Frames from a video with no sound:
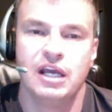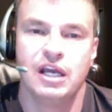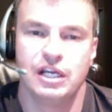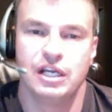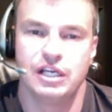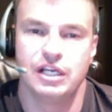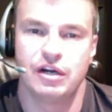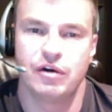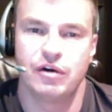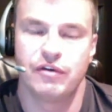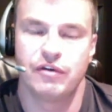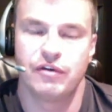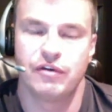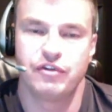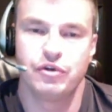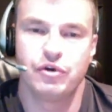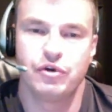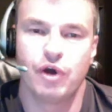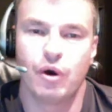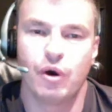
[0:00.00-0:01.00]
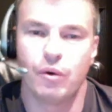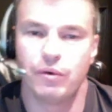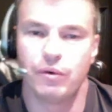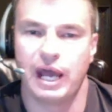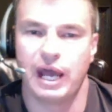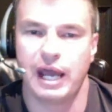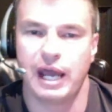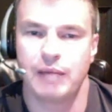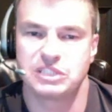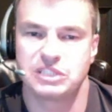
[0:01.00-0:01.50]
if you go
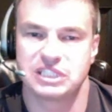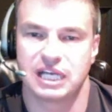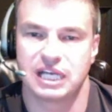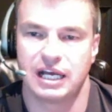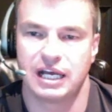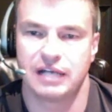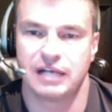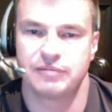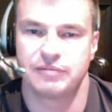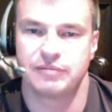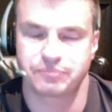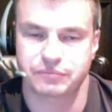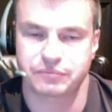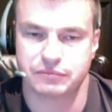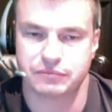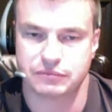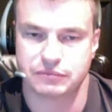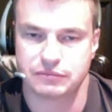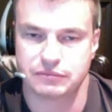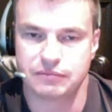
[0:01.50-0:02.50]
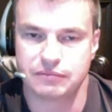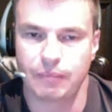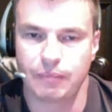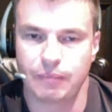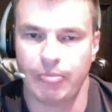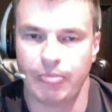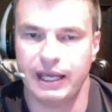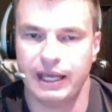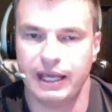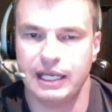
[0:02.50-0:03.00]
to Amazon
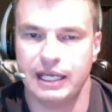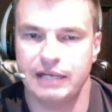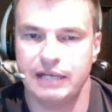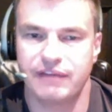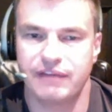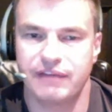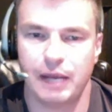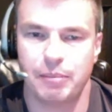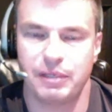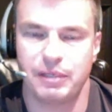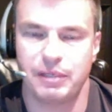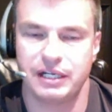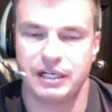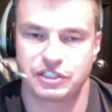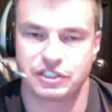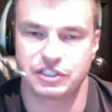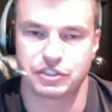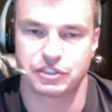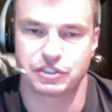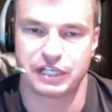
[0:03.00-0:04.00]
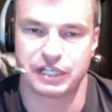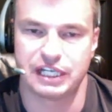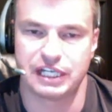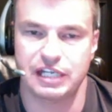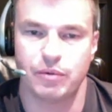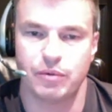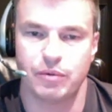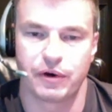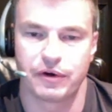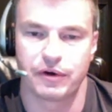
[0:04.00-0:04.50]
and type in a certain
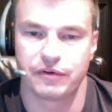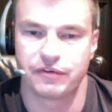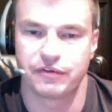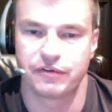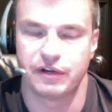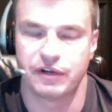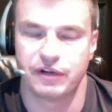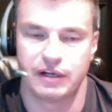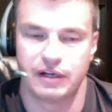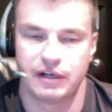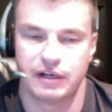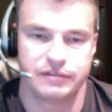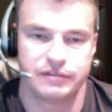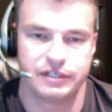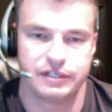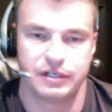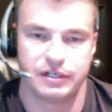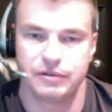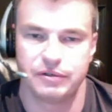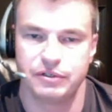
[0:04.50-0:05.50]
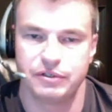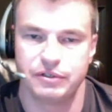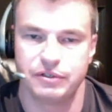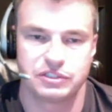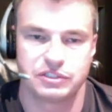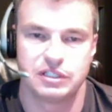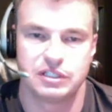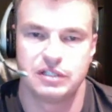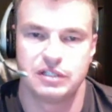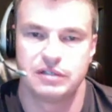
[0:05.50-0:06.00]
keyword, use
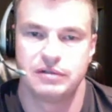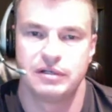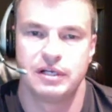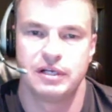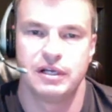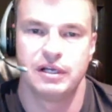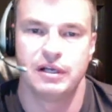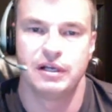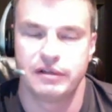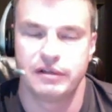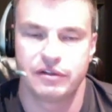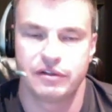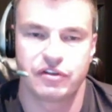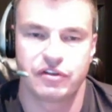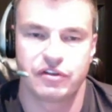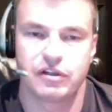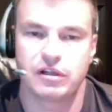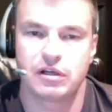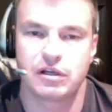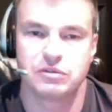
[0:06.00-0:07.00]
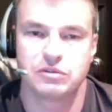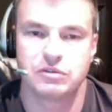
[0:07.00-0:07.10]
the silicone